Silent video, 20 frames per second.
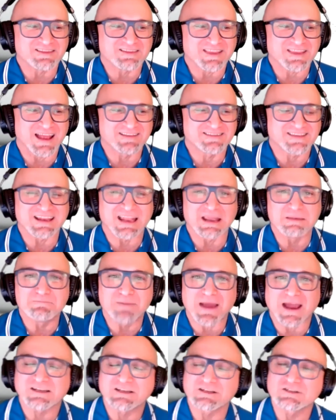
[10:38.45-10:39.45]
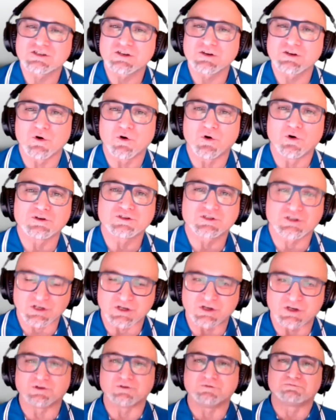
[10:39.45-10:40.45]
has that impacted you, or do
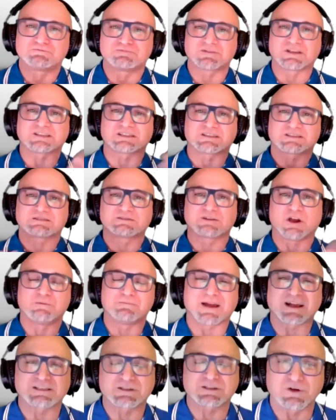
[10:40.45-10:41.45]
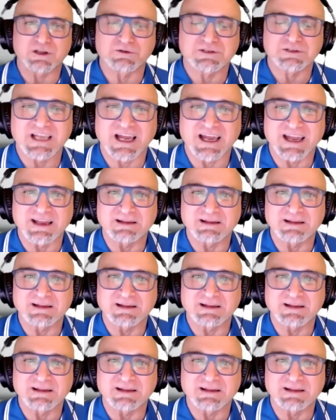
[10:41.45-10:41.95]
you just go back to what you were saying,